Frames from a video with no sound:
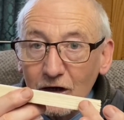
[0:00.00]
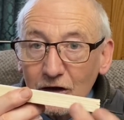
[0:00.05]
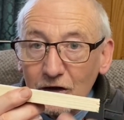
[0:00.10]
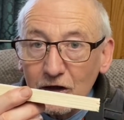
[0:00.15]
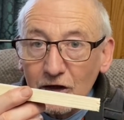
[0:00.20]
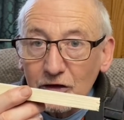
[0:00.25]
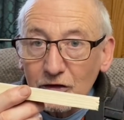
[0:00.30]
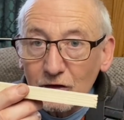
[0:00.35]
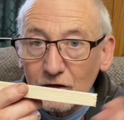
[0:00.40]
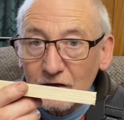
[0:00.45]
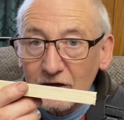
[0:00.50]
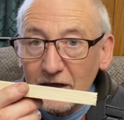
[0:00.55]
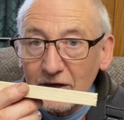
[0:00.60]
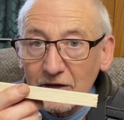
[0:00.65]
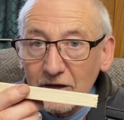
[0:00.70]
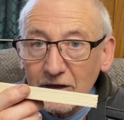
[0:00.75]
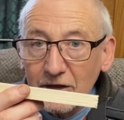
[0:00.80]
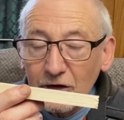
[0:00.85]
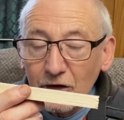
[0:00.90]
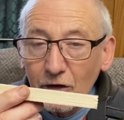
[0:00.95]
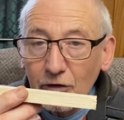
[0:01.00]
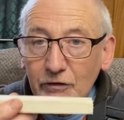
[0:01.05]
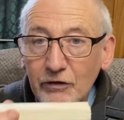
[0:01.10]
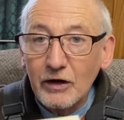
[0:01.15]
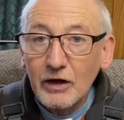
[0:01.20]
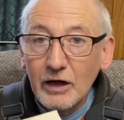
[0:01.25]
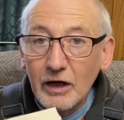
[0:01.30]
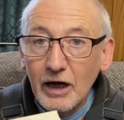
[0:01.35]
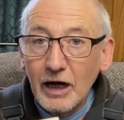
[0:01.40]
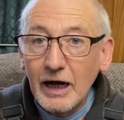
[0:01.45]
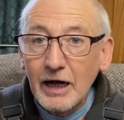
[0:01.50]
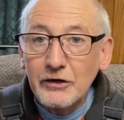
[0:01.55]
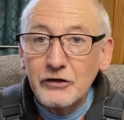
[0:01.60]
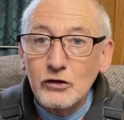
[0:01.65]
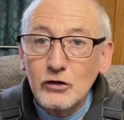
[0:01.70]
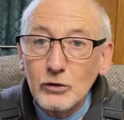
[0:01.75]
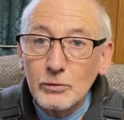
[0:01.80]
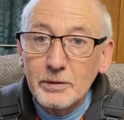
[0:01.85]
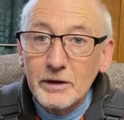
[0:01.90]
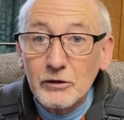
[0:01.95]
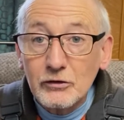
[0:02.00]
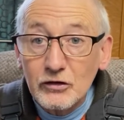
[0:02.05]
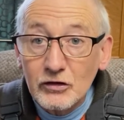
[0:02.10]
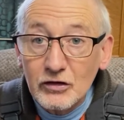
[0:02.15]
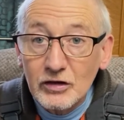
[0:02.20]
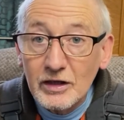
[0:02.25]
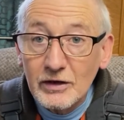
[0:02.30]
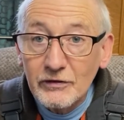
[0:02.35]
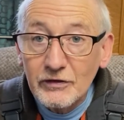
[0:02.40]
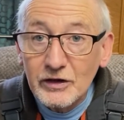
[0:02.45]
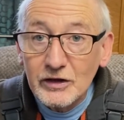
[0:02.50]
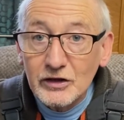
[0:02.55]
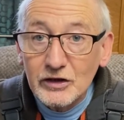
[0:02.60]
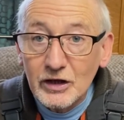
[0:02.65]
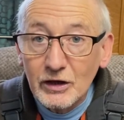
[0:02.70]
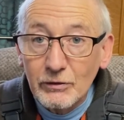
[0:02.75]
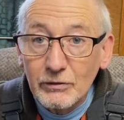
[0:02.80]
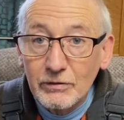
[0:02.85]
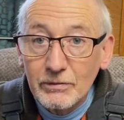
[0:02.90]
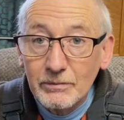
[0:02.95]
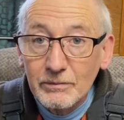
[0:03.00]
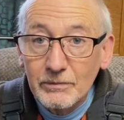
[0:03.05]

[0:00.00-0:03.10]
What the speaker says: You can just take the lid off and you'll be able to see for yourself.